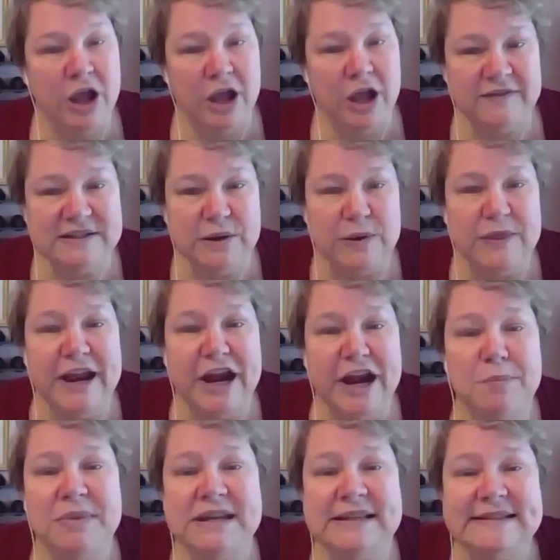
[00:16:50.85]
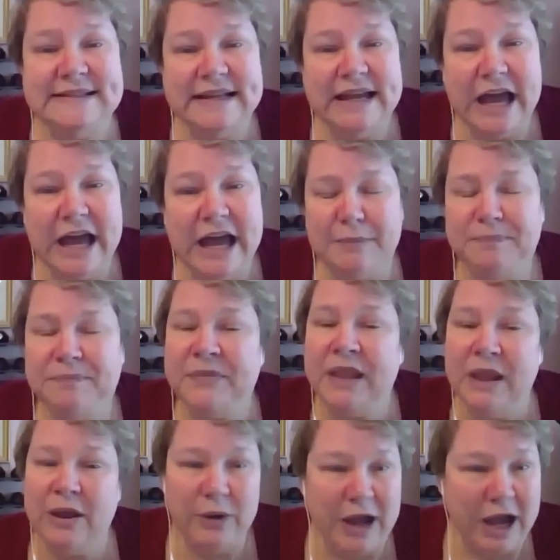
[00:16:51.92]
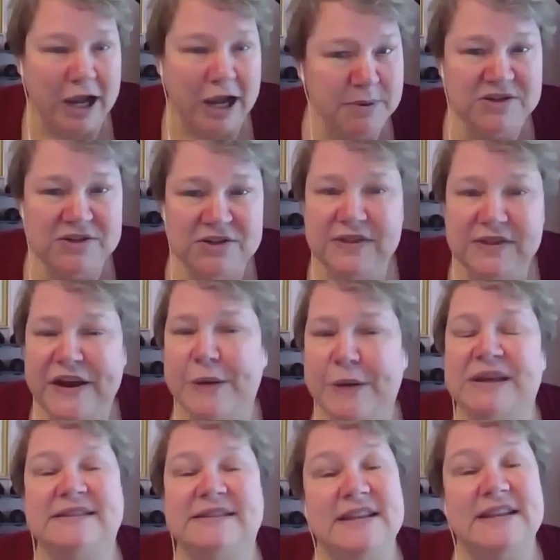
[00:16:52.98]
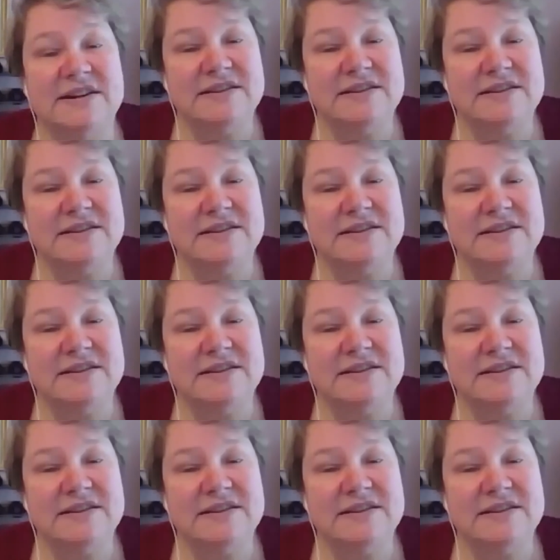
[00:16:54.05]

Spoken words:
a physical therapist, occupational therapist.